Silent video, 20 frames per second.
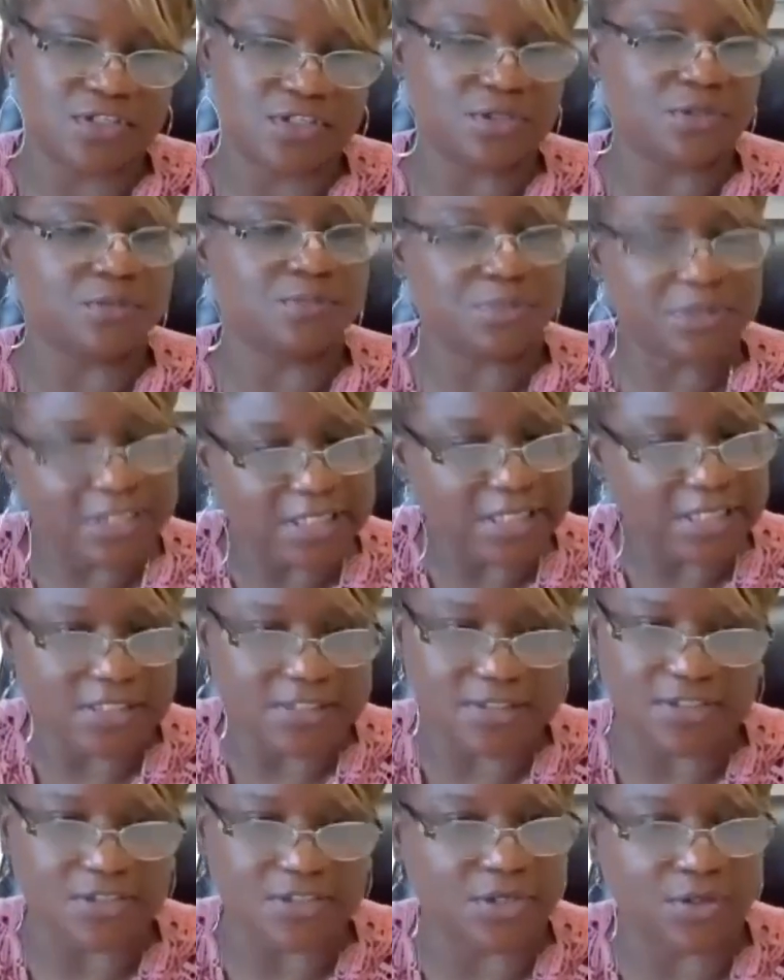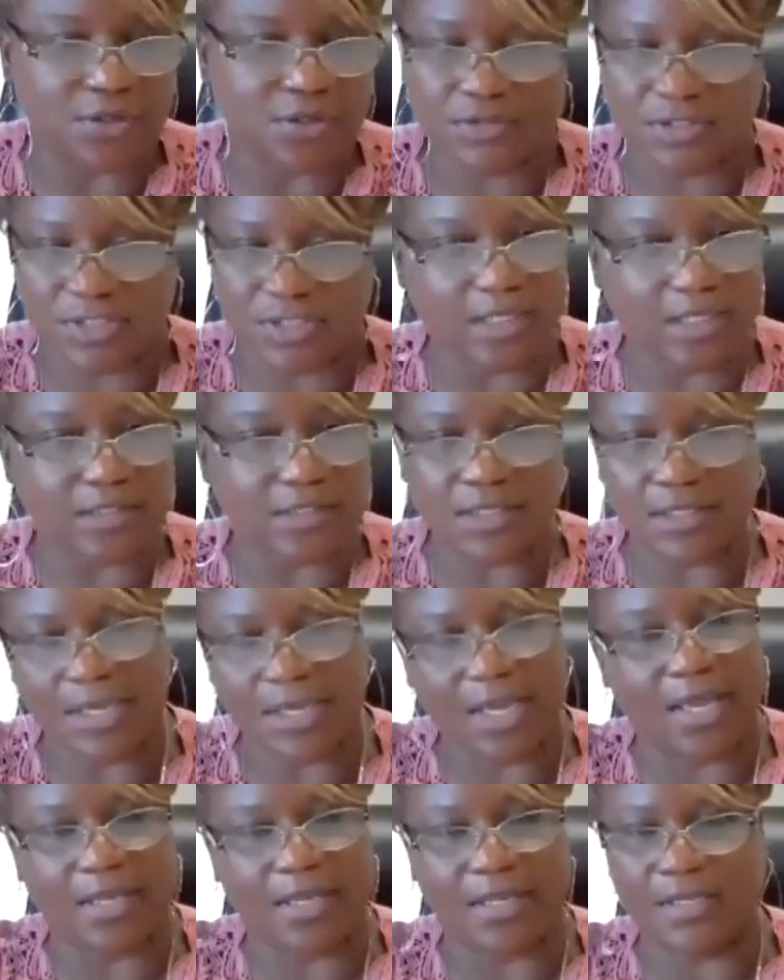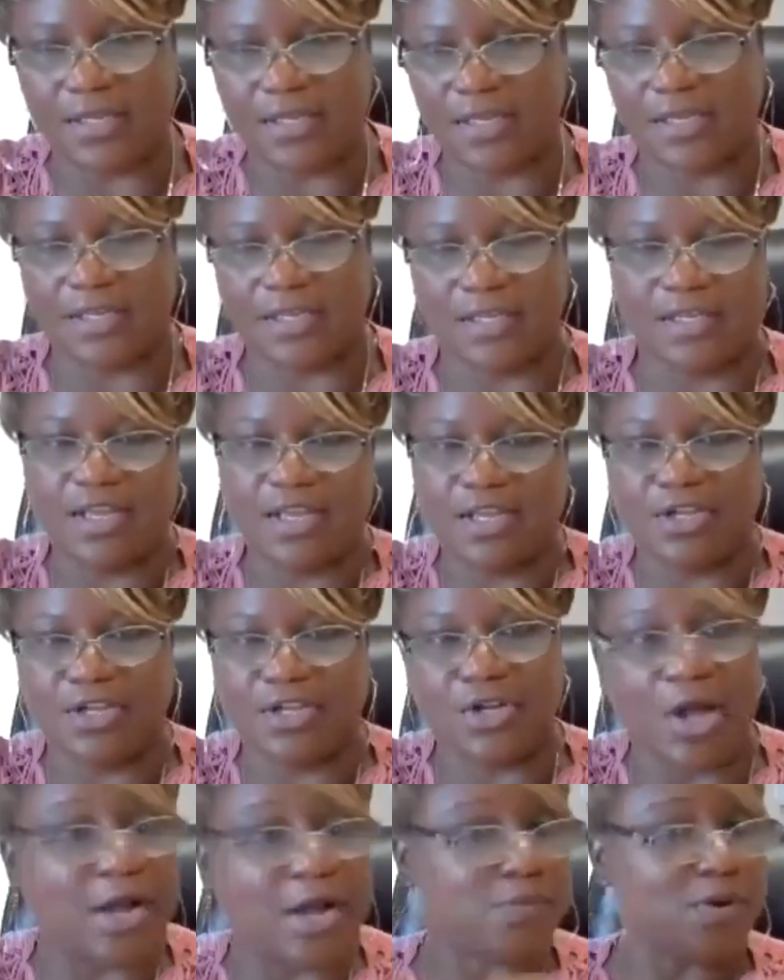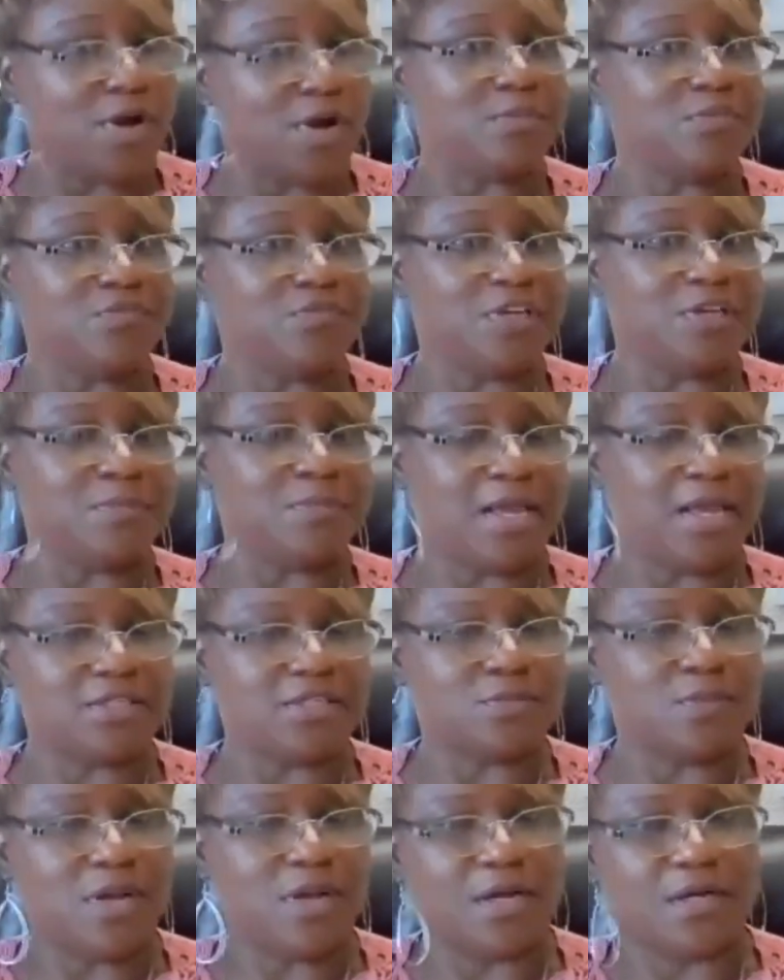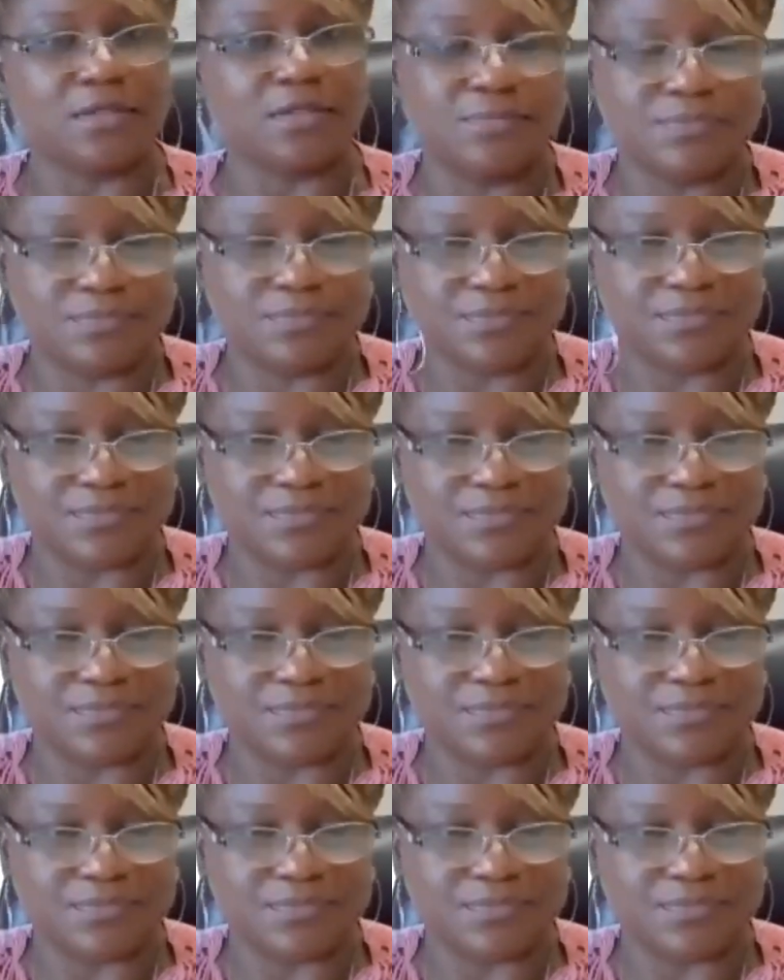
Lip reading: So please, take a look at it. And, I welcome feedback as well.